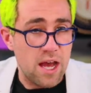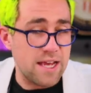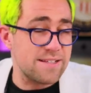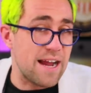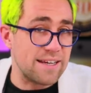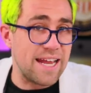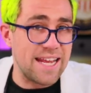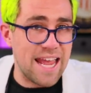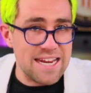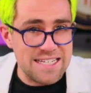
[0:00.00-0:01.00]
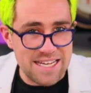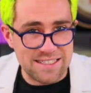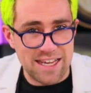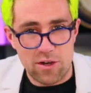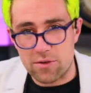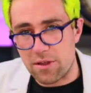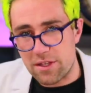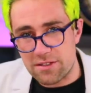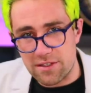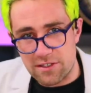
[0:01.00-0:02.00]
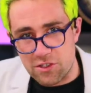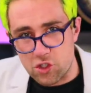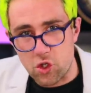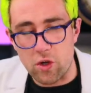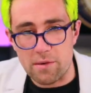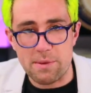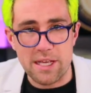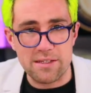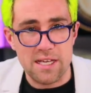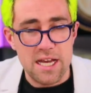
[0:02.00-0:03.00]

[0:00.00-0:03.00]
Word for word: is not getting a discount. This this is good because